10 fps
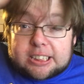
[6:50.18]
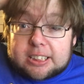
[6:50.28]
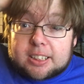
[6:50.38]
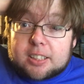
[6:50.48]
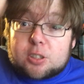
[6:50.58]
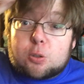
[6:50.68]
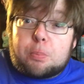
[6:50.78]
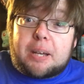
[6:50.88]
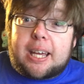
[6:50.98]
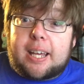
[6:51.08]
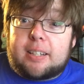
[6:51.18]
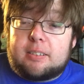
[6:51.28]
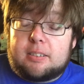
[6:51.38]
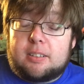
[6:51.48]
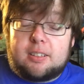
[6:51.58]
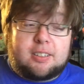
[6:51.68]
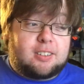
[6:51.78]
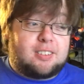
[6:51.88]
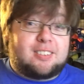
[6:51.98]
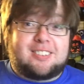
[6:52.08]
a haircut so bad.
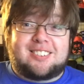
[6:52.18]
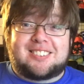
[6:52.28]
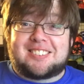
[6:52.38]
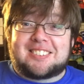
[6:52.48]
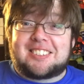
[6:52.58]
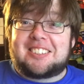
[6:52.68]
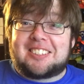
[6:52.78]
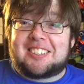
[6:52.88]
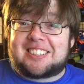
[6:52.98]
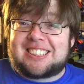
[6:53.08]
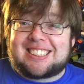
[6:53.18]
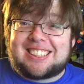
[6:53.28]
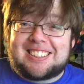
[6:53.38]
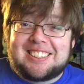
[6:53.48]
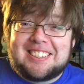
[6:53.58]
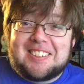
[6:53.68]
This is a good look, isn't it?